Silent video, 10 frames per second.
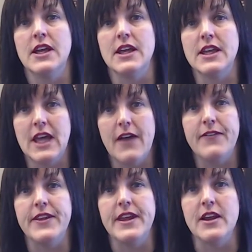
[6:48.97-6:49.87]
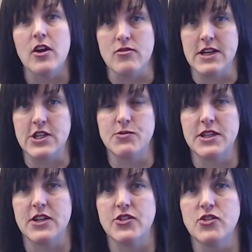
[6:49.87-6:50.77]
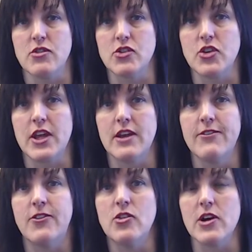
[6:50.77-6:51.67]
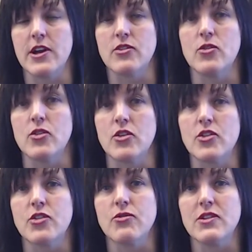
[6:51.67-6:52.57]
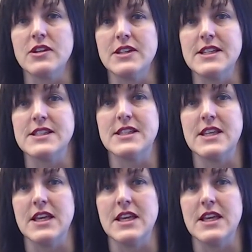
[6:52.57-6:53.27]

get the arrangement that you're looking for in order to release the